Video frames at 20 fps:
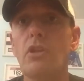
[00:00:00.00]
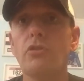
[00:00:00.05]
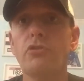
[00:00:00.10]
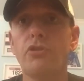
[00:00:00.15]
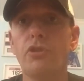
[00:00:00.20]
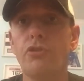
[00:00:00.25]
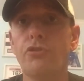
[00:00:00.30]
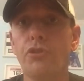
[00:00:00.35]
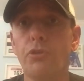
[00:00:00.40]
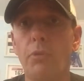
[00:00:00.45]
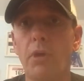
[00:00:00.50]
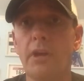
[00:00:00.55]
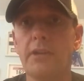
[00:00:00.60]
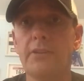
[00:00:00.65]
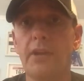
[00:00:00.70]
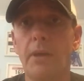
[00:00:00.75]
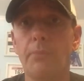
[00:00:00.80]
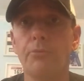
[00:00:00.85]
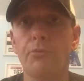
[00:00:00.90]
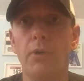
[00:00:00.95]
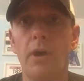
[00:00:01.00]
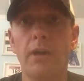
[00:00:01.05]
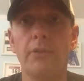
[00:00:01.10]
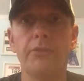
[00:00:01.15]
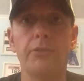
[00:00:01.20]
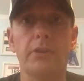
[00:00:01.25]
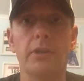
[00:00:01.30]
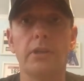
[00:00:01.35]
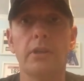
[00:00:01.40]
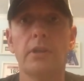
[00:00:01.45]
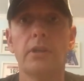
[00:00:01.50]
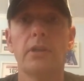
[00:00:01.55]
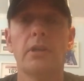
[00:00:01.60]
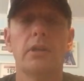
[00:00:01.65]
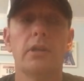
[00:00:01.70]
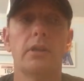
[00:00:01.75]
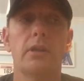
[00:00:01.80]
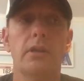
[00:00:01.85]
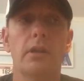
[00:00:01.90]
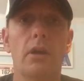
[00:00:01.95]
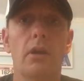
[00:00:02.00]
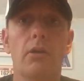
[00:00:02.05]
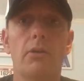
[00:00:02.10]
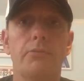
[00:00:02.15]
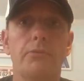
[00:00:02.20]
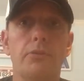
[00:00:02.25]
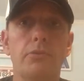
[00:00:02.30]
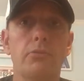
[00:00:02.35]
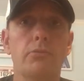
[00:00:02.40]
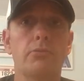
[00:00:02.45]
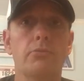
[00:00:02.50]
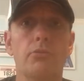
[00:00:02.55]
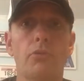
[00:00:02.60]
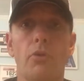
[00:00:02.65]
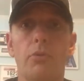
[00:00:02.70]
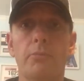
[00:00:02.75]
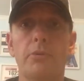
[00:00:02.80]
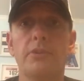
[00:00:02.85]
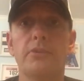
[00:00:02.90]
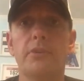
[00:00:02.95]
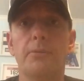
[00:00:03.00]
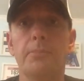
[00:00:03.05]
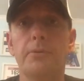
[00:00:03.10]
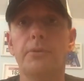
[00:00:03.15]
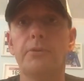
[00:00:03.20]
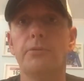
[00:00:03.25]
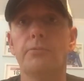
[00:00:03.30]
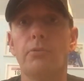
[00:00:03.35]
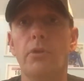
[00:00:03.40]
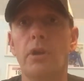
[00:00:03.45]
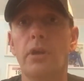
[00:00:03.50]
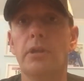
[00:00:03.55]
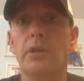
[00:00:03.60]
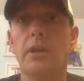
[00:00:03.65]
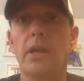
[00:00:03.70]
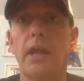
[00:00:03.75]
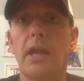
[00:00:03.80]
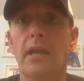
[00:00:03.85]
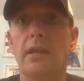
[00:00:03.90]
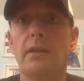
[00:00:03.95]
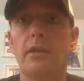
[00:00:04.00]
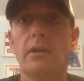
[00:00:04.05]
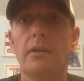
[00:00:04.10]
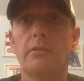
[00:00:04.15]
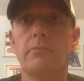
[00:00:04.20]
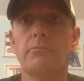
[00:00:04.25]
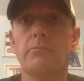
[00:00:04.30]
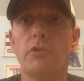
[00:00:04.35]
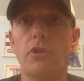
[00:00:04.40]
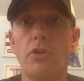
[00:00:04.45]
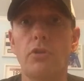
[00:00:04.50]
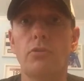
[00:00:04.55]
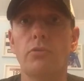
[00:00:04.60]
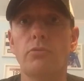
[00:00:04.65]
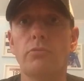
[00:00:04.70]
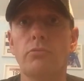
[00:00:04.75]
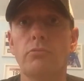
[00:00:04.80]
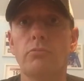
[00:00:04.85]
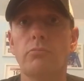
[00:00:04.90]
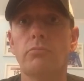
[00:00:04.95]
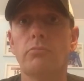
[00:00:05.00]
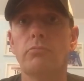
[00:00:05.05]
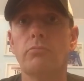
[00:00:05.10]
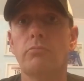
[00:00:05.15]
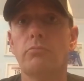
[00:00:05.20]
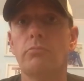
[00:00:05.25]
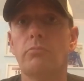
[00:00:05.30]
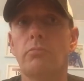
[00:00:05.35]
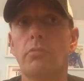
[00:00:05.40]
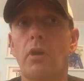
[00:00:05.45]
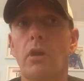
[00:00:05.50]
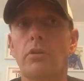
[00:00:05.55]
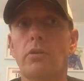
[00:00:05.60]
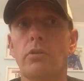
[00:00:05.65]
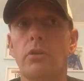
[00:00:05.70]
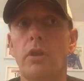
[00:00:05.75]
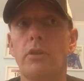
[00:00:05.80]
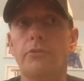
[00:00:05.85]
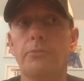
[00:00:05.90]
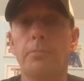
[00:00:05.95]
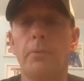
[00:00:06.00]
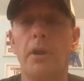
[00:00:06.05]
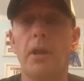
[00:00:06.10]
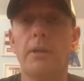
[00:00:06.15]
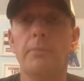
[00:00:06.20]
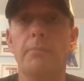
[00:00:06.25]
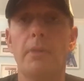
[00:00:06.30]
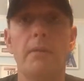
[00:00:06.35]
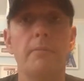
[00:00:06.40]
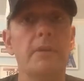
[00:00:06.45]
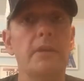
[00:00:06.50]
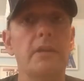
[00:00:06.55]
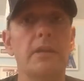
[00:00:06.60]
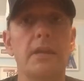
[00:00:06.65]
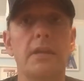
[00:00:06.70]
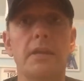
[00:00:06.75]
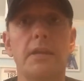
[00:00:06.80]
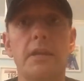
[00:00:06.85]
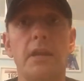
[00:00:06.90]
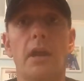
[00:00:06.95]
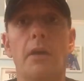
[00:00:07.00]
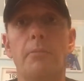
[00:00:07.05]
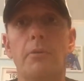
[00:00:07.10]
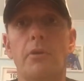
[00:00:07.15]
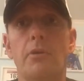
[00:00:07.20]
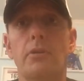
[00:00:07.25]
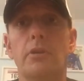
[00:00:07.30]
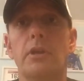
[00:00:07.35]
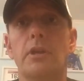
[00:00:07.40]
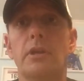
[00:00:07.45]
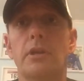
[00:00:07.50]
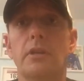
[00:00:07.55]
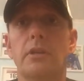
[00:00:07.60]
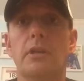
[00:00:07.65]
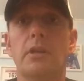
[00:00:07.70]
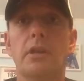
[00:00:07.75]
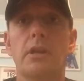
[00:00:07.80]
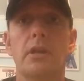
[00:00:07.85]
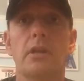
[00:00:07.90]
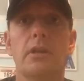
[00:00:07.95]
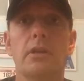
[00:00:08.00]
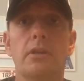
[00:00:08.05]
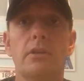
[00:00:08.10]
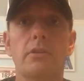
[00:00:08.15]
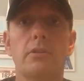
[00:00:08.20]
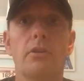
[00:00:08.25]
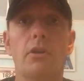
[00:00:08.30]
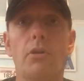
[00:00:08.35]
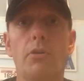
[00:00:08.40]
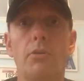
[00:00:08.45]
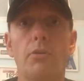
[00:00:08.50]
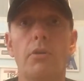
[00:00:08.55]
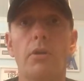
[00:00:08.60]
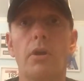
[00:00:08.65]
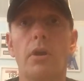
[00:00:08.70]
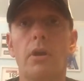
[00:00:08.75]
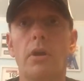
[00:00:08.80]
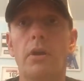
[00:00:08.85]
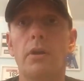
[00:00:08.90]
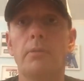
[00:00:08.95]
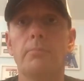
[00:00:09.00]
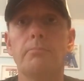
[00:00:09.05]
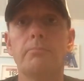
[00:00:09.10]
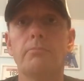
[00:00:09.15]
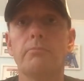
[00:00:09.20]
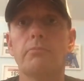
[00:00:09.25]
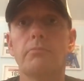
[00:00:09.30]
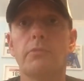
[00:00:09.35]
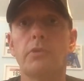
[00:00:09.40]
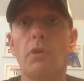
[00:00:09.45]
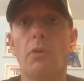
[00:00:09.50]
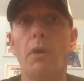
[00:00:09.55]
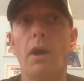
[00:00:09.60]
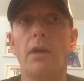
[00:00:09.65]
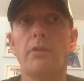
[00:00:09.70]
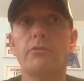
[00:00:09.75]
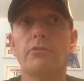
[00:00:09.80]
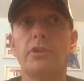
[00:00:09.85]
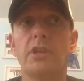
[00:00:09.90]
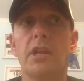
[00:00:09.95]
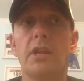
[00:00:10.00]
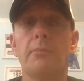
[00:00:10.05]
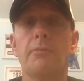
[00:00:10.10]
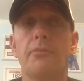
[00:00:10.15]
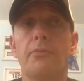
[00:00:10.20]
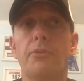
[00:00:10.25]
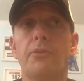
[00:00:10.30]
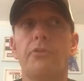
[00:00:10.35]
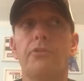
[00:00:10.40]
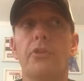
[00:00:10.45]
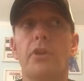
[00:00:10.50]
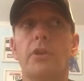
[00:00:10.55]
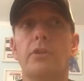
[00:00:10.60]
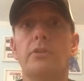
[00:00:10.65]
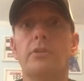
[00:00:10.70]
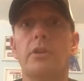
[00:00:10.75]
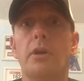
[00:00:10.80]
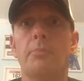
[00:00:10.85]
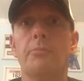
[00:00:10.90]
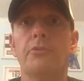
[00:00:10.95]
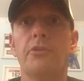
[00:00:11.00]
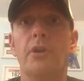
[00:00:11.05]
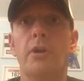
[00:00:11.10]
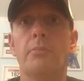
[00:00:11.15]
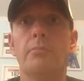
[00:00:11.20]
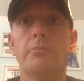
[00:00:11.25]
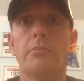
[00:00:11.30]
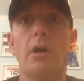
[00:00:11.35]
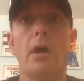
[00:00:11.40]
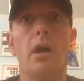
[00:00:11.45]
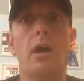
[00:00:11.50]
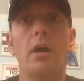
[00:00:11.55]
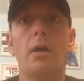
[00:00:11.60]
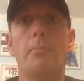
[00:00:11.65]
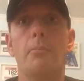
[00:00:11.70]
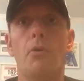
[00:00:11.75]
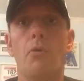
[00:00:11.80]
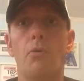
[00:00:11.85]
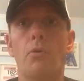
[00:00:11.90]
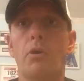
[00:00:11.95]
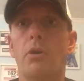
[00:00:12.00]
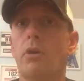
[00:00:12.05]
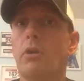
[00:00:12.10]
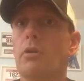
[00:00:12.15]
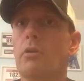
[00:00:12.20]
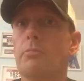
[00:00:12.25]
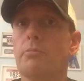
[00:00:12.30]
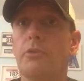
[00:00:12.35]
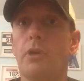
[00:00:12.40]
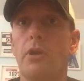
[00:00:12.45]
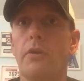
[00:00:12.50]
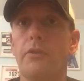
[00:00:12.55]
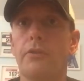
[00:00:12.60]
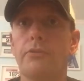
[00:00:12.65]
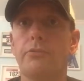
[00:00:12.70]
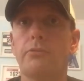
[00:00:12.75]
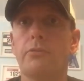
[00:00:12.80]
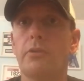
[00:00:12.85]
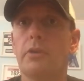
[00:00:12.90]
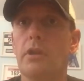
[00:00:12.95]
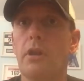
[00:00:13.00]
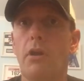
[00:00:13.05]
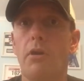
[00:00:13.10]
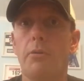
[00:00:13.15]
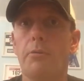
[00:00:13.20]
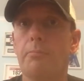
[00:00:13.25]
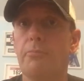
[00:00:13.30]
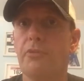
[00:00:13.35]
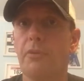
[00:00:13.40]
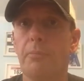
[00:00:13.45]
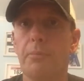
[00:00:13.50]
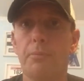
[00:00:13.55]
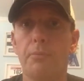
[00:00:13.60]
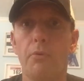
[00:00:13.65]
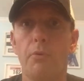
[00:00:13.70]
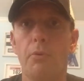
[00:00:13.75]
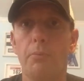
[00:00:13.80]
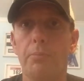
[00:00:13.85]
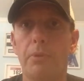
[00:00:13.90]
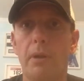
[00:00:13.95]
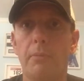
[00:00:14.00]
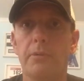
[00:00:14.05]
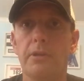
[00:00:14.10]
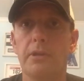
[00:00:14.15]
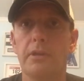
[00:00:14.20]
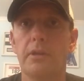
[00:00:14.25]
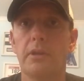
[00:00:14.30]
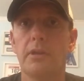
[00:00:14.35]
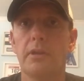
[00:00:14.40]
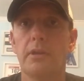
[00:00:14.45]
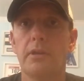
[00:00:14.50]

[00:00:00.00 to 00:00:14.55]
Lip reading: Choose your running times wisely. If you normally typically run at noon on your lunch break, maybe you need to get up early and go out and get it before the sun comes up, or go to and some people will probably